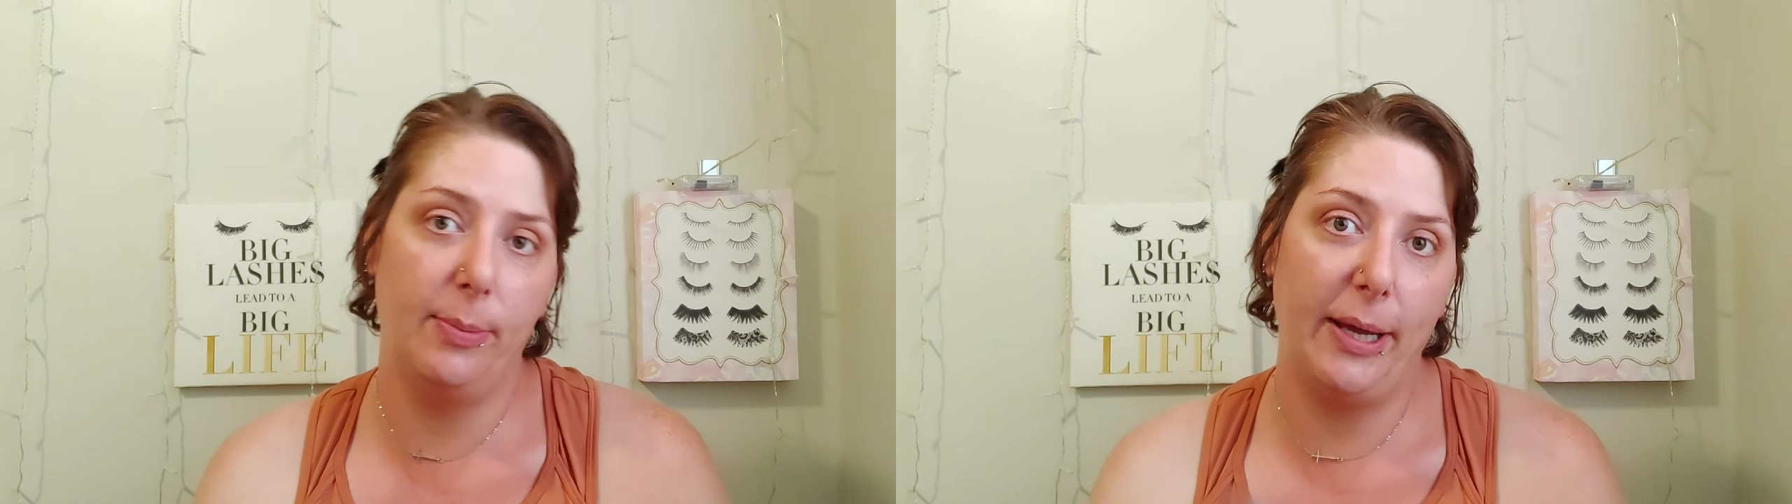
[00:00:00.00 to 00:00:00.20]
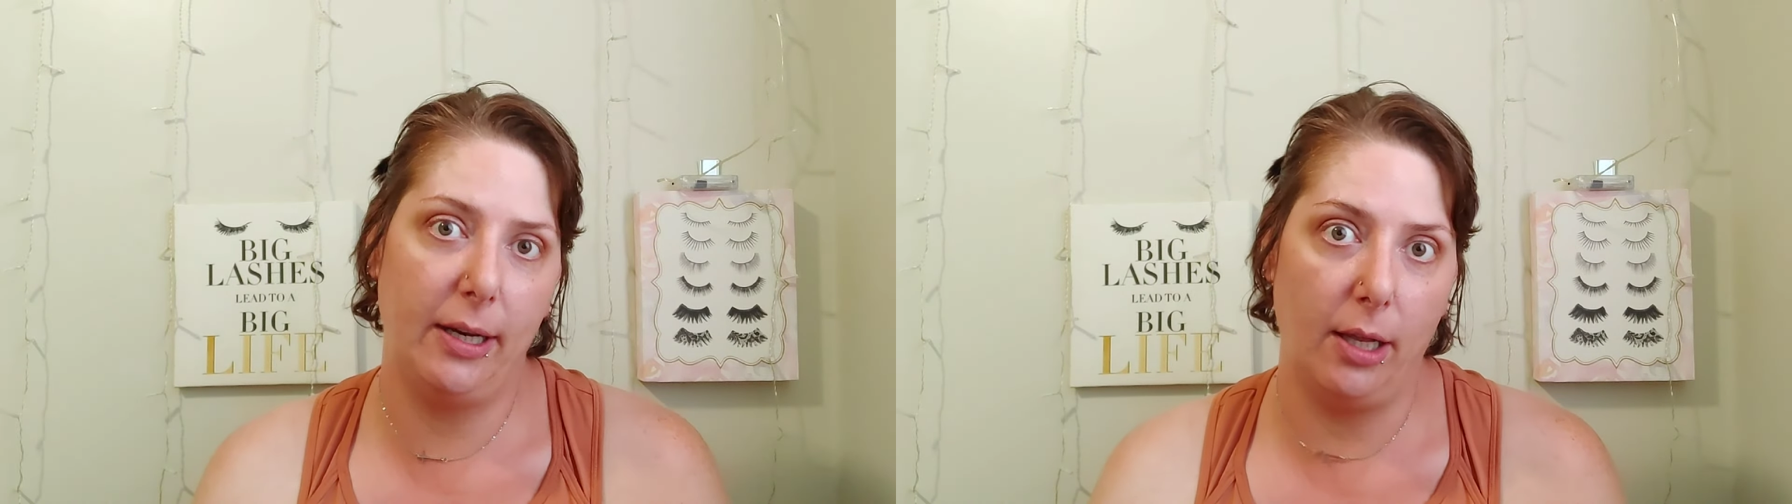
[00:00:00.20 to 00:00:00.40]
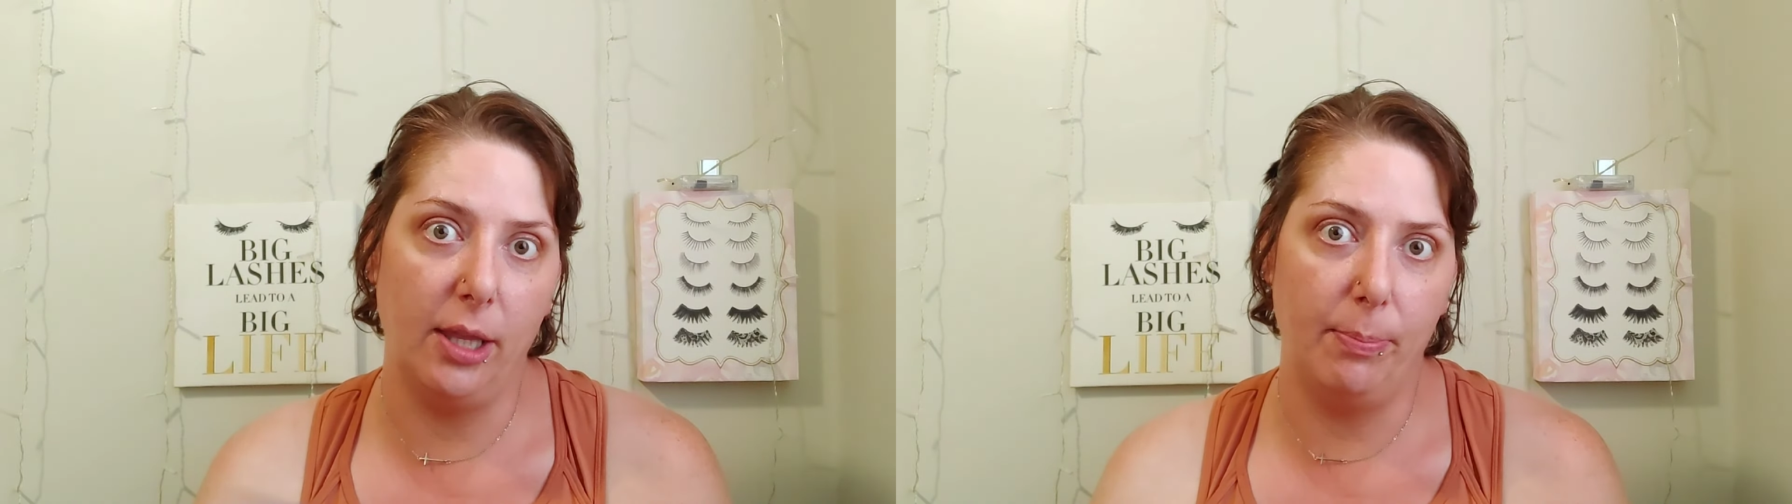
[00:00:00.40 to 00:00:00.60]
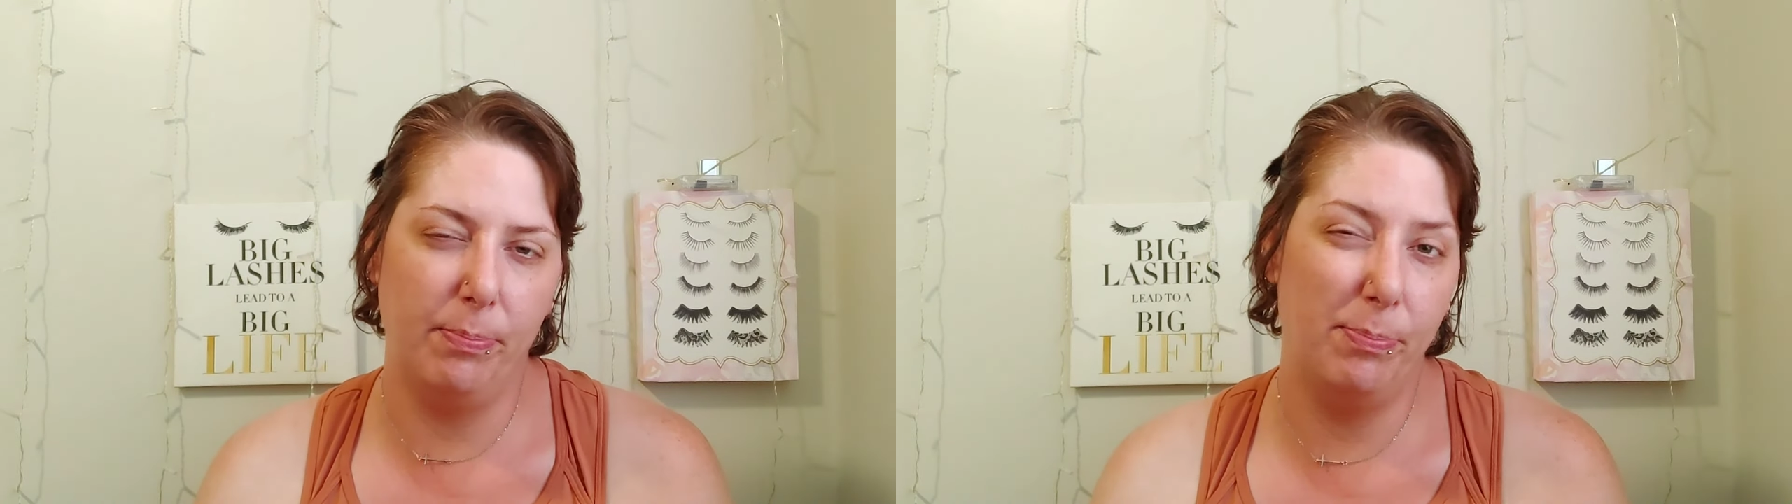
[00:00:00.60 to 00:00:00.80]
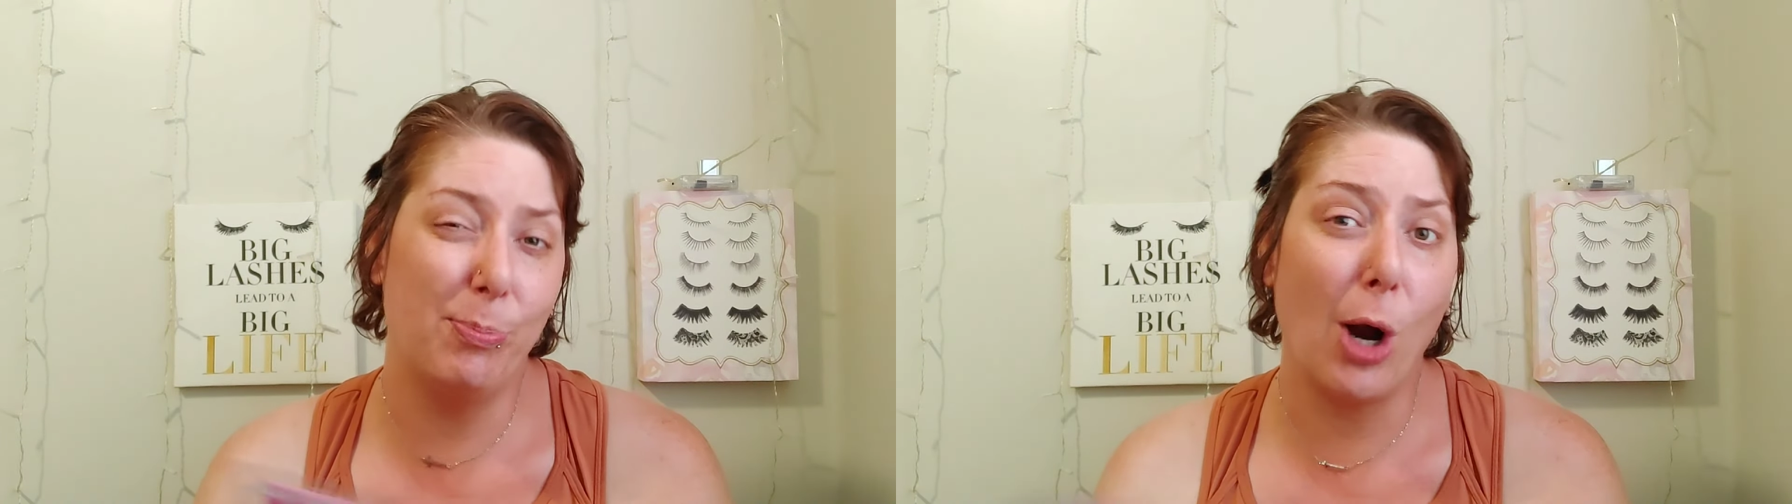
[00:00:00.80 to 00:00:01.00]
depending on the
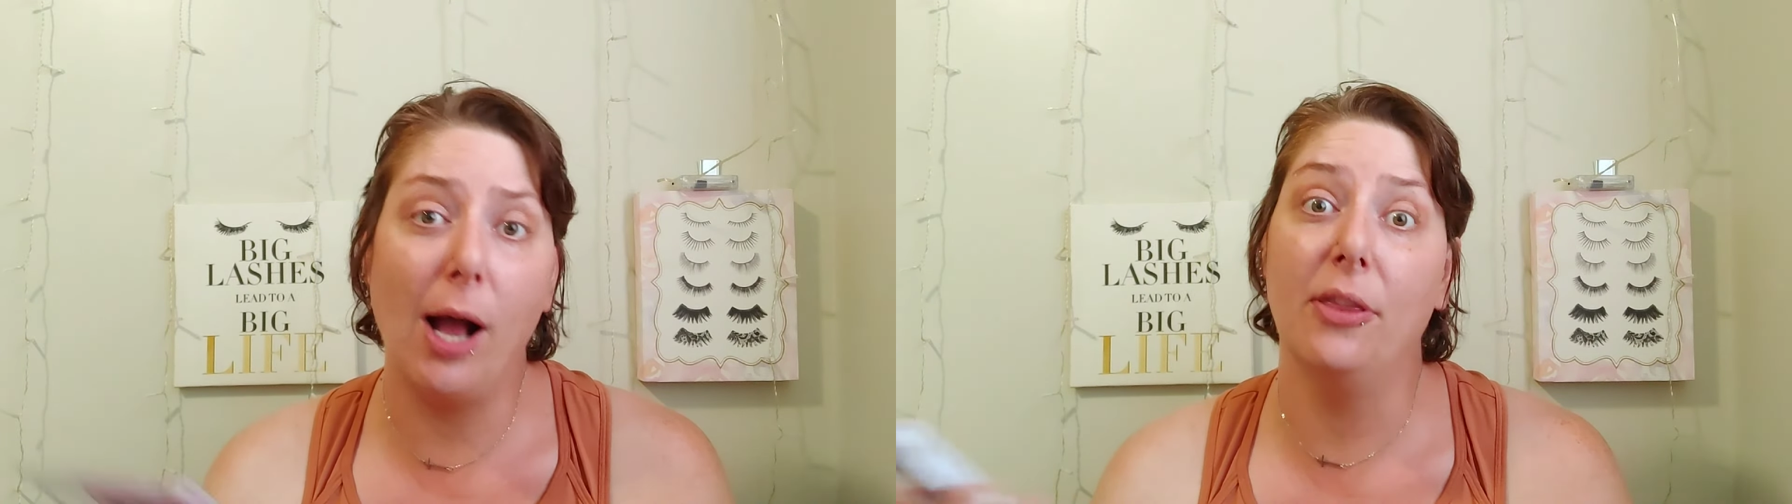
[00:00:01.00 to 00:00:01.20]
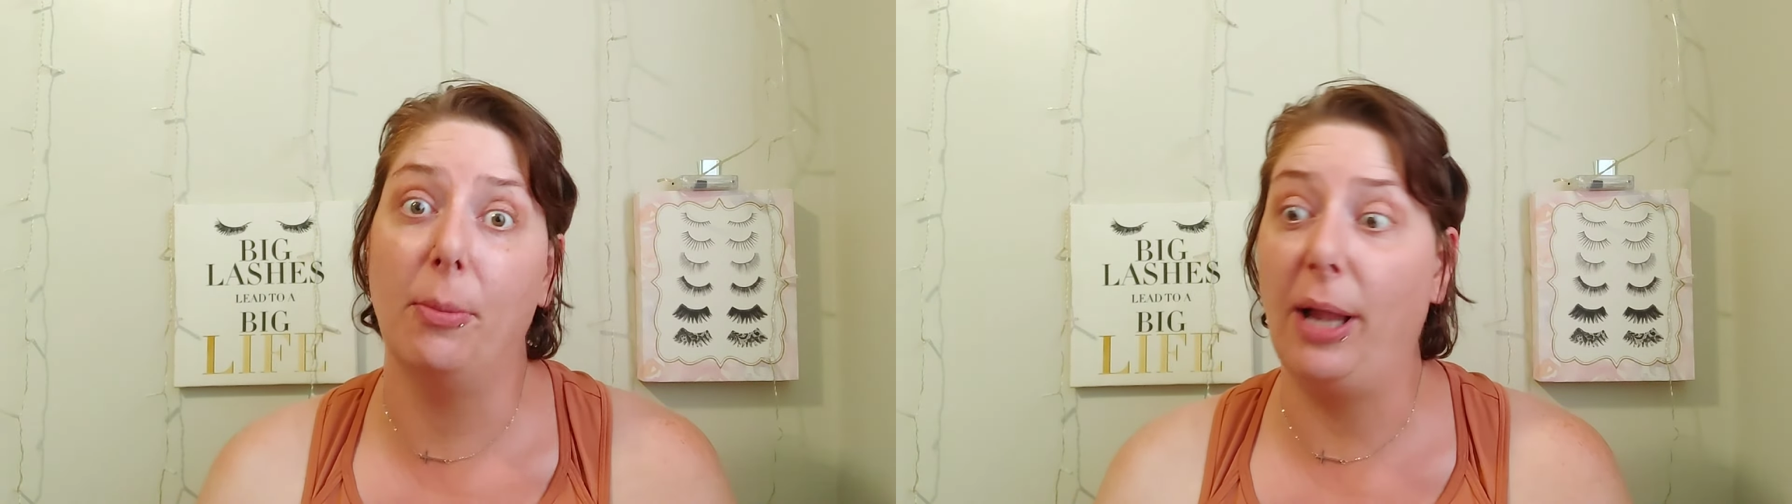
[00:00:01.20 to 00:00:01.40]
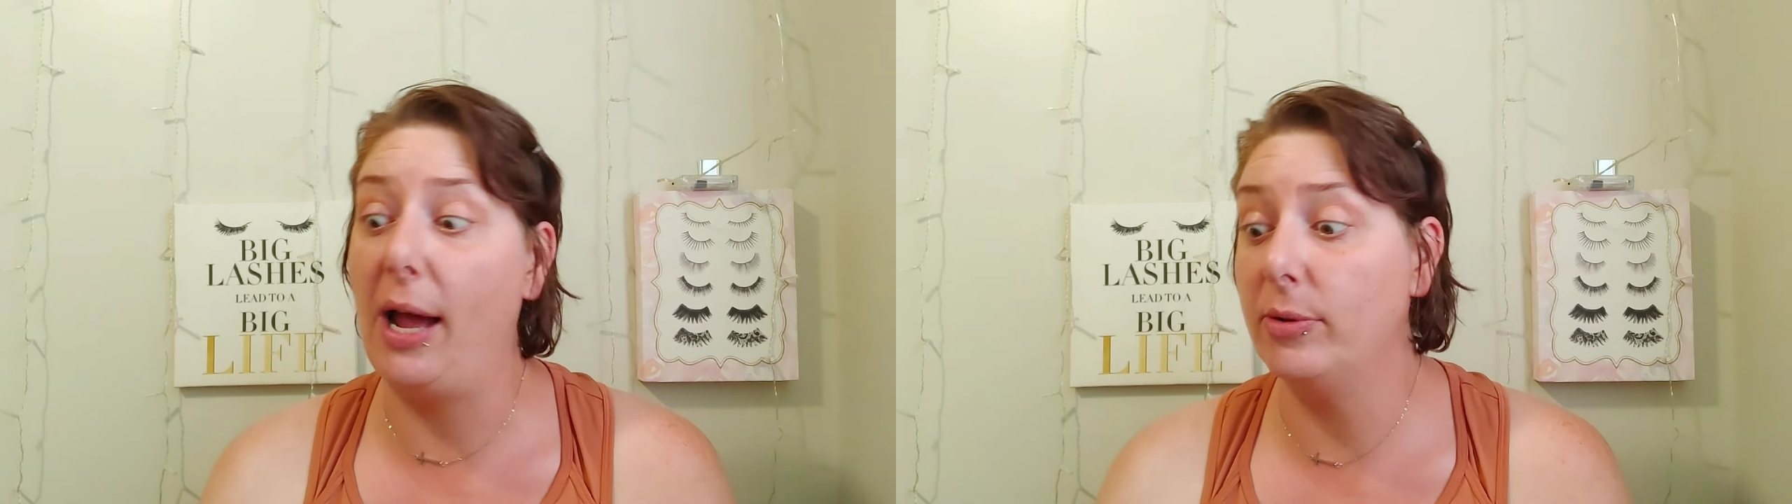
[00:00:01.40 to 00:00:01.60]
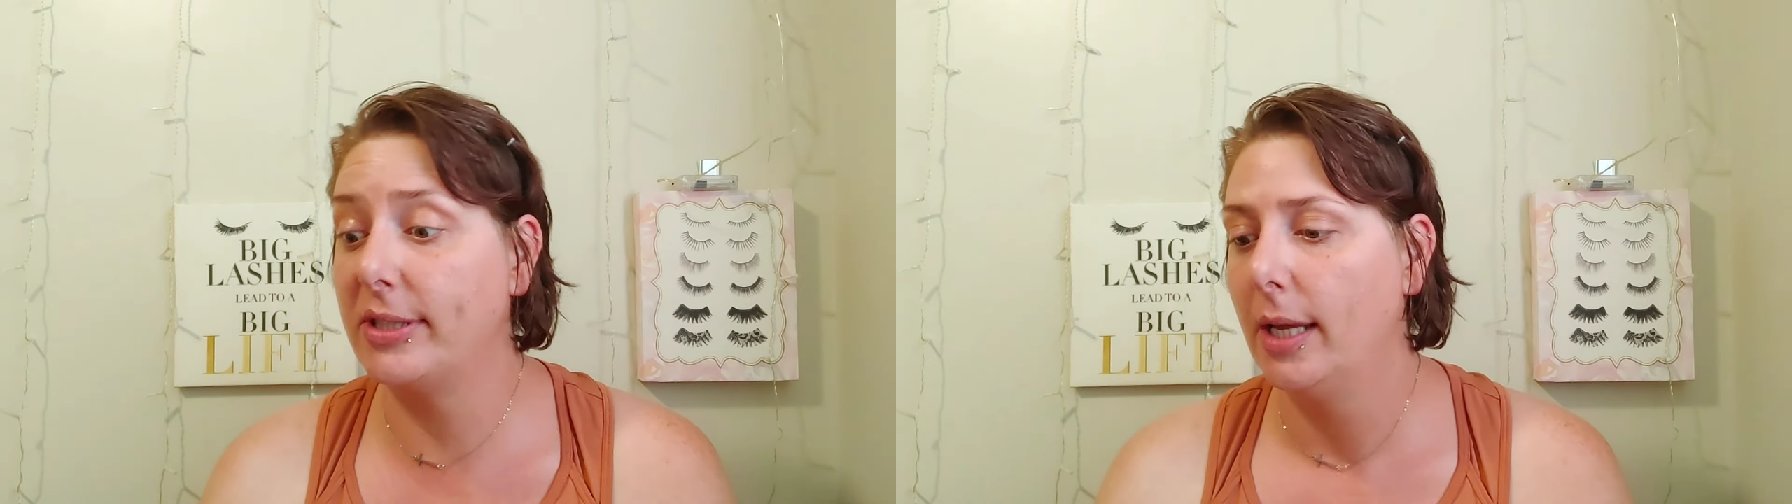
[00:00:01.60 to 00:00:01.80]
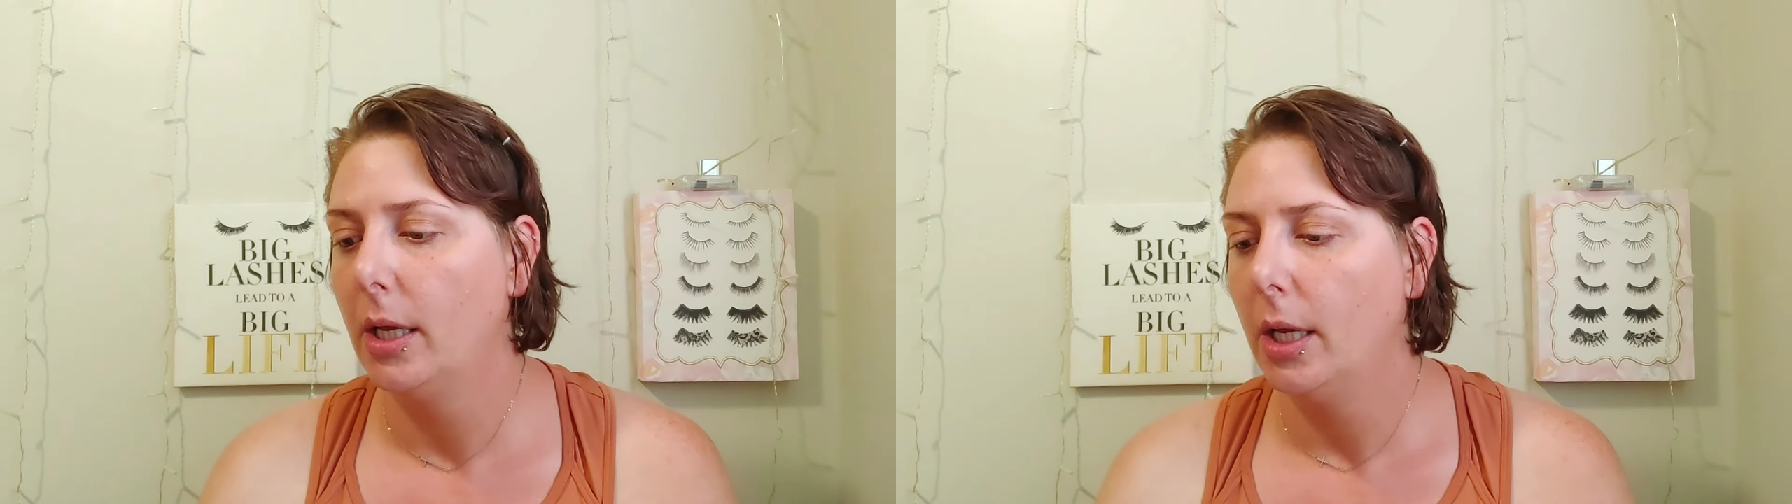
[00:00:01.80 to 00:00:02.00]
bra and the
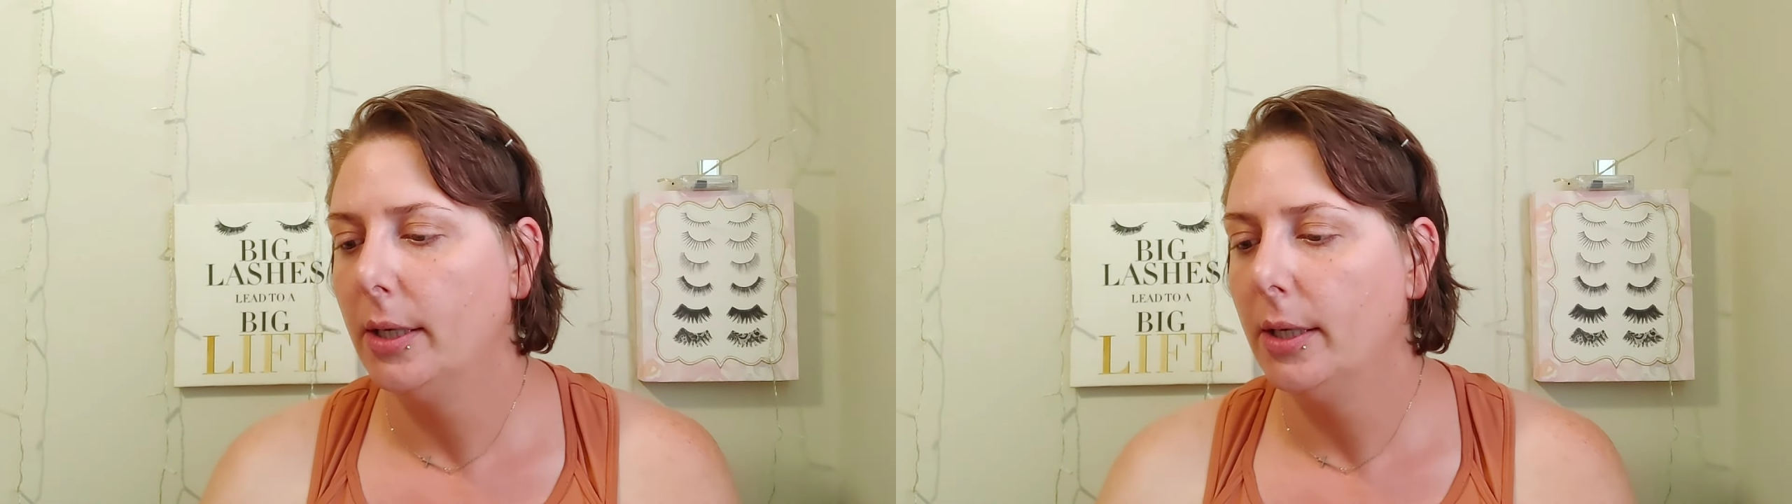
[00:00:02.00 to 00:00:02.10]
blouse.